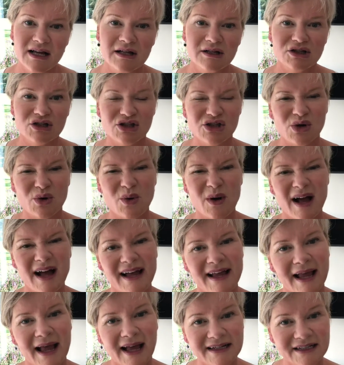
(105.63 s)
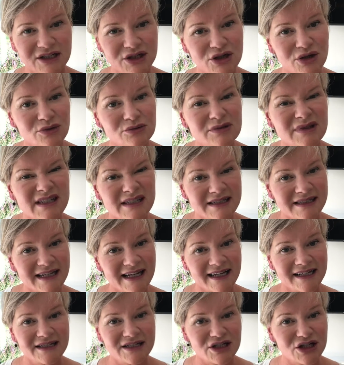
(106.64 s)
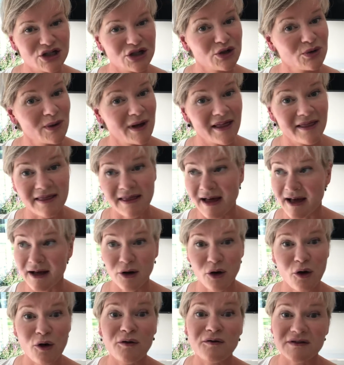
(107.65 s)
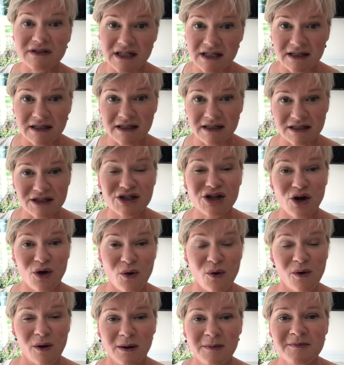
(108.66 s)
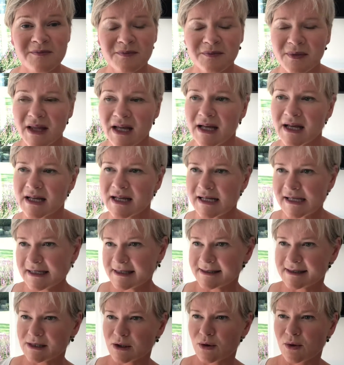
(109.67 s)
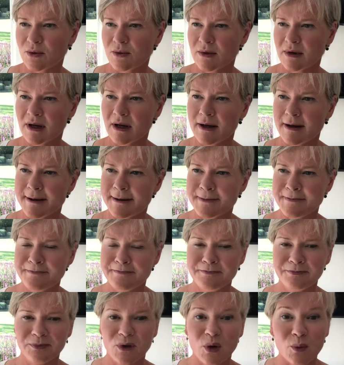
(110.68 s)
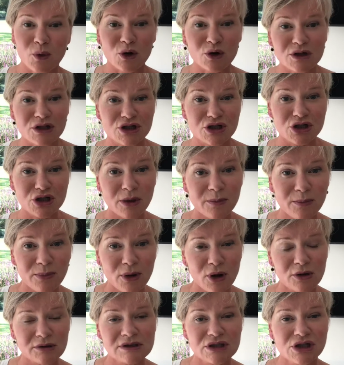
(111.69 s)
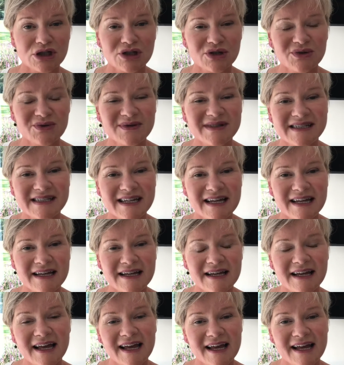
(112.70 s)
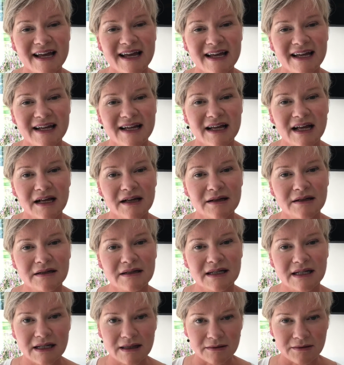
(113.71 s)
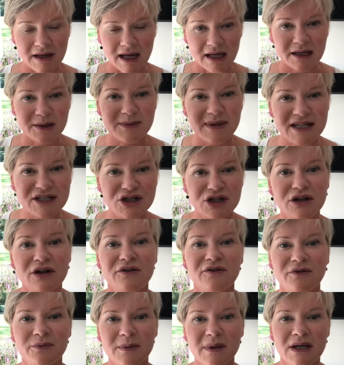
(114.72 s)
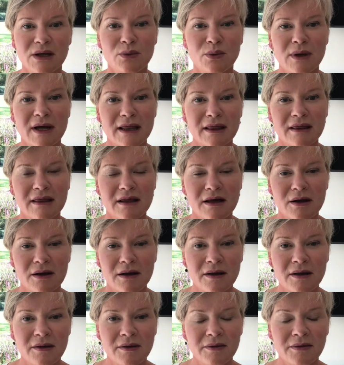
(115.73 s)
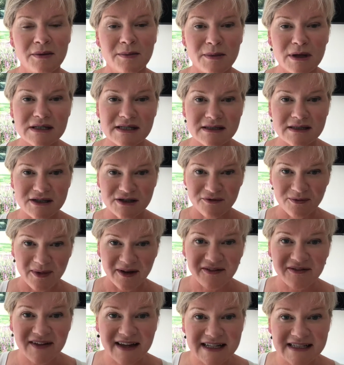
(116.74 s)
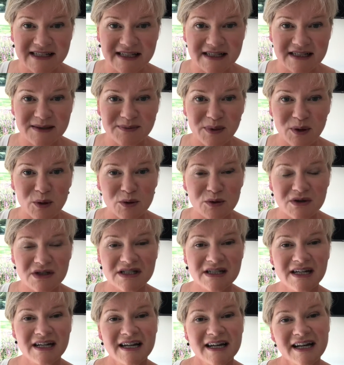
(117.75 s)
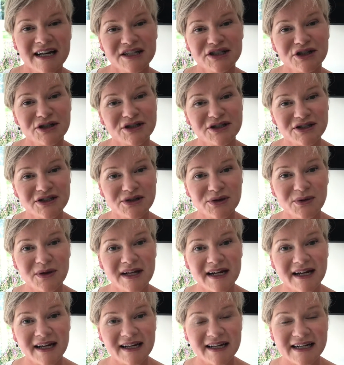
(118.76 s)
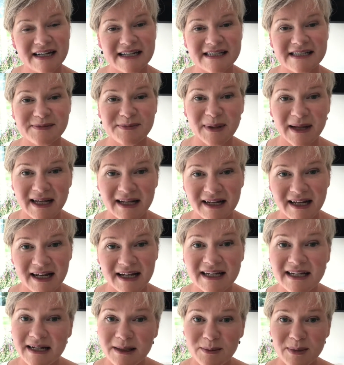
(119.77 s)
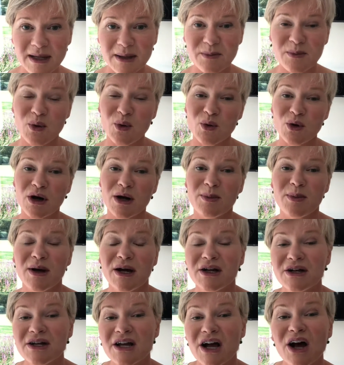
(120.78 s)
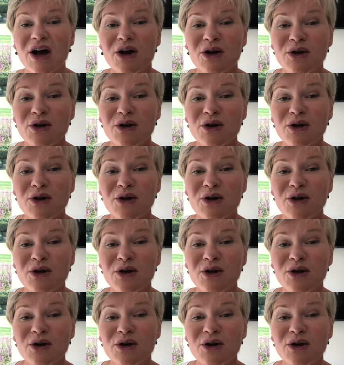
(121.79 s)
So I don't tend to do it that often at all. So we're going to jump on to see a little animation of me with the muscles of my face exposed, just so that I can explain a little bit more about how